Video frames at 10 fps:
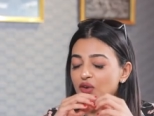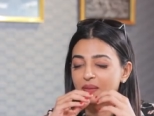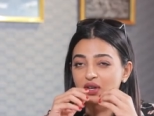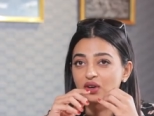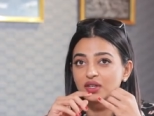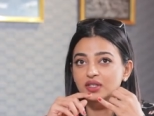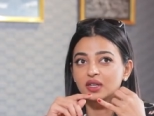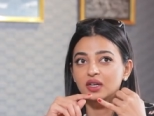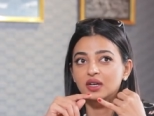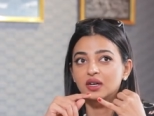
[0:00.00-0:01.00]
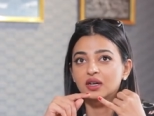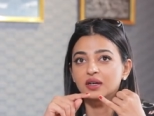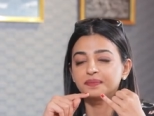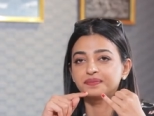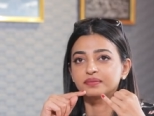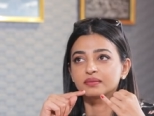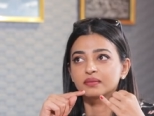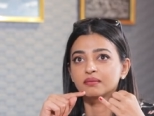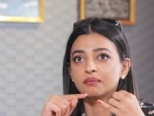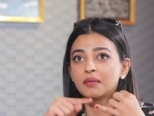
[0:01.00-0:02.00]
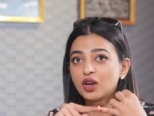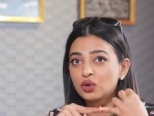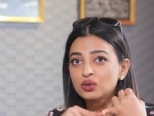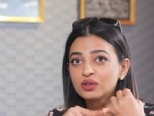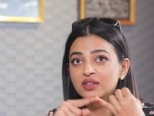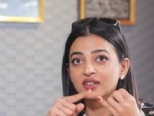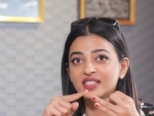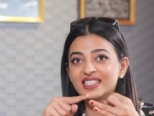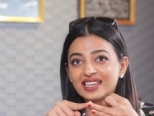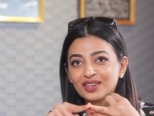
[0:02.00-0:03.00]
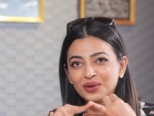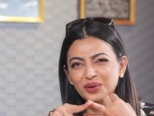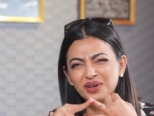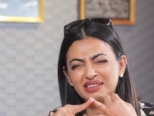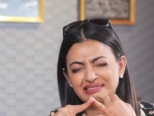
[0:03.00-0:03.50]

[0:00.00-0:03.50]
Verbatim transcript: Oh my god. Manu, Dingu,